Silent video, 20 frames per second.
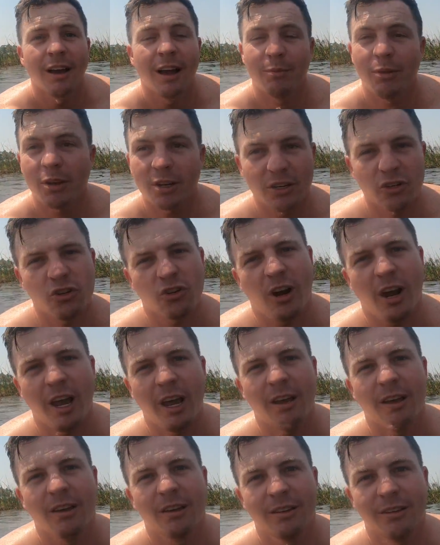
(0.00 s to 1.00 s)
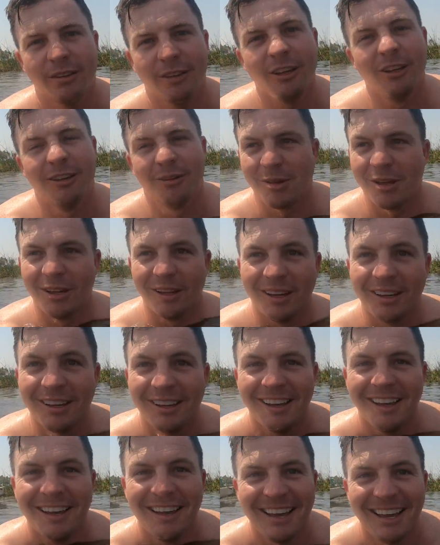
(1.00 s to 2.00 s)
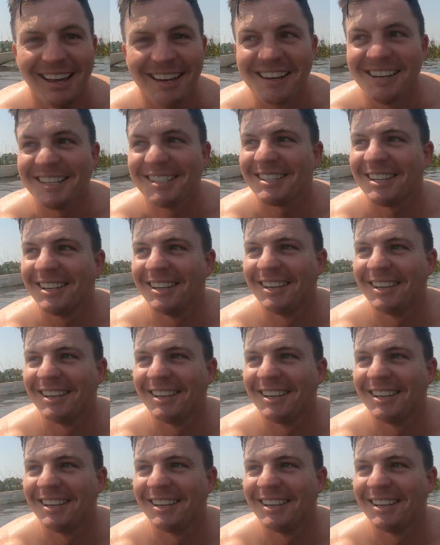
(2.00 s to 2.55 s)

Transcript: I'm not going to try. It is.